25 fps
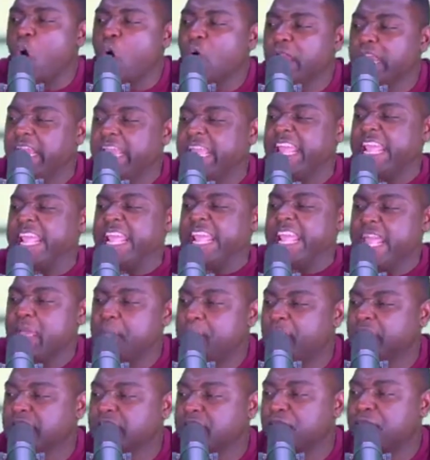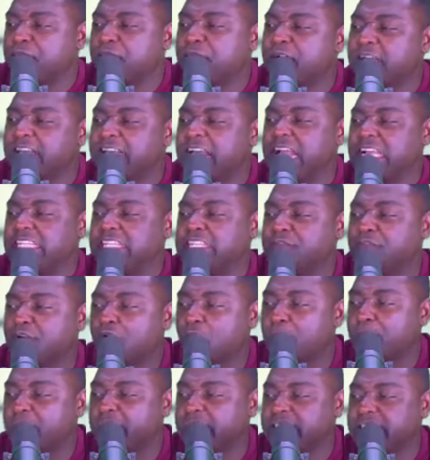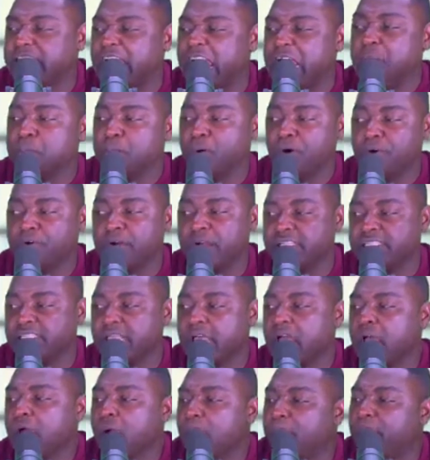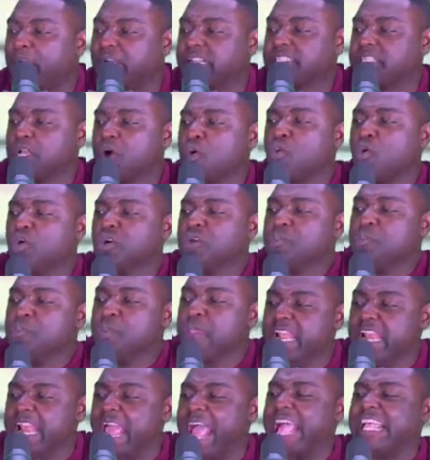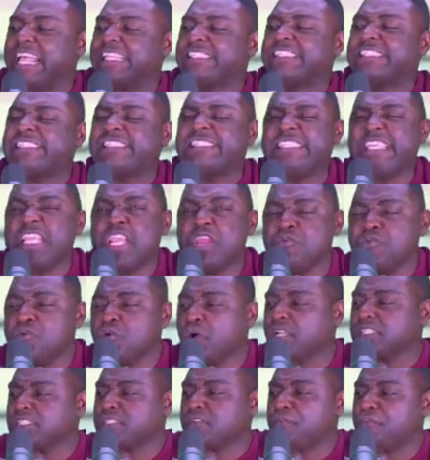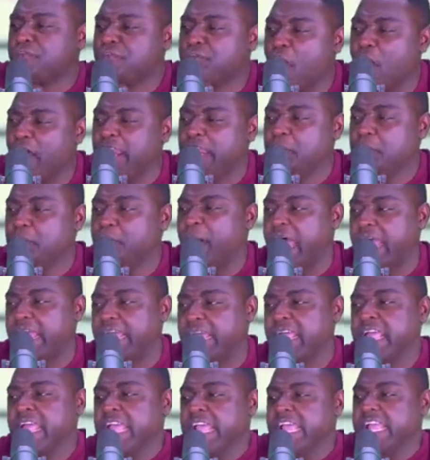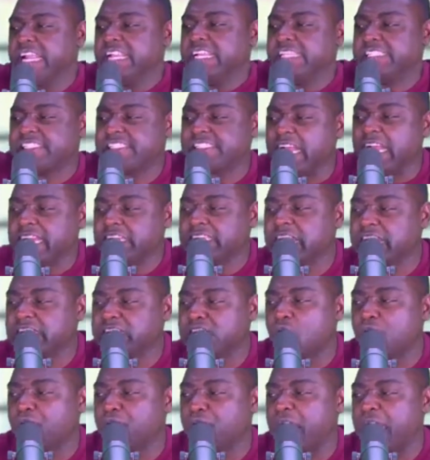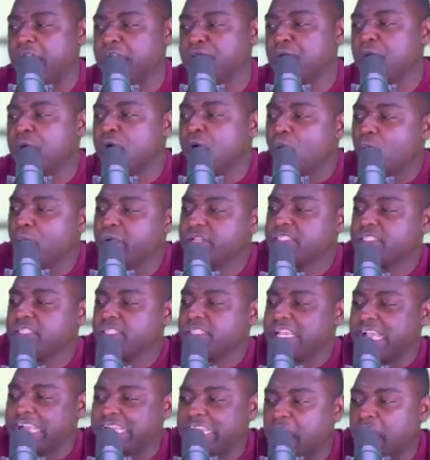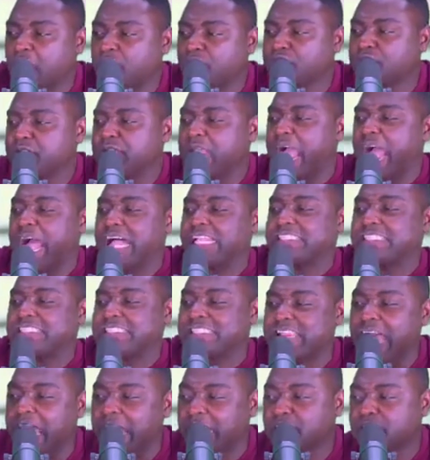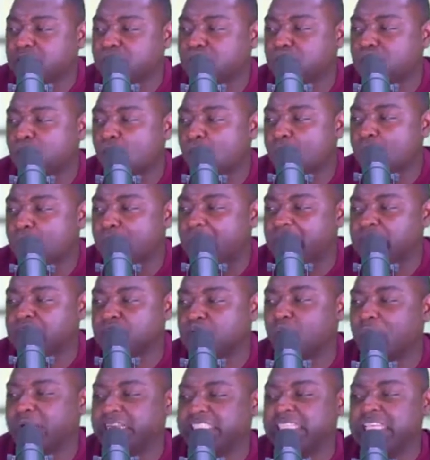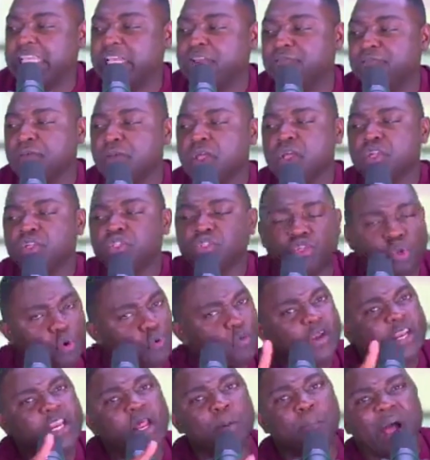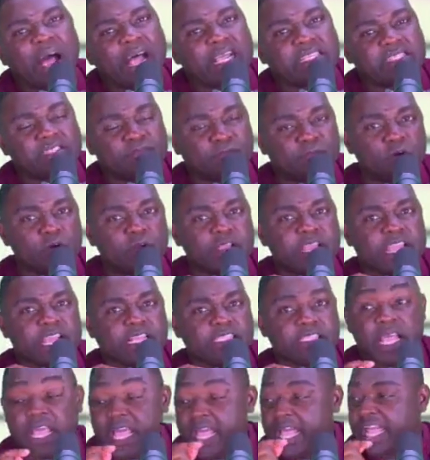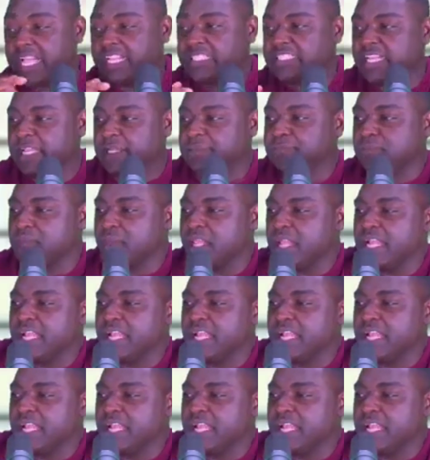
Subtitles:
in its history, moreover, would not only inhibit further development and progress, but would mean a serious falling back in the standards of life which the country has done so much to